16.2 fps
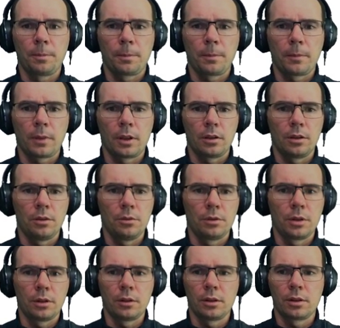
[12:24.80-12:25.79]

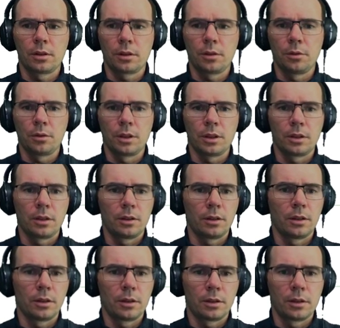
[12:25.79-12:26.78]
using this code as
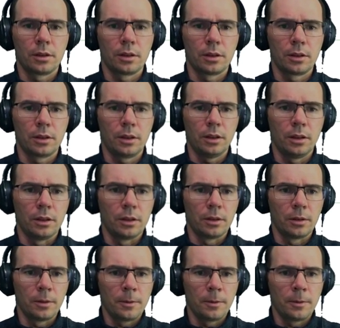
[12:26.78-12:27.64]
is.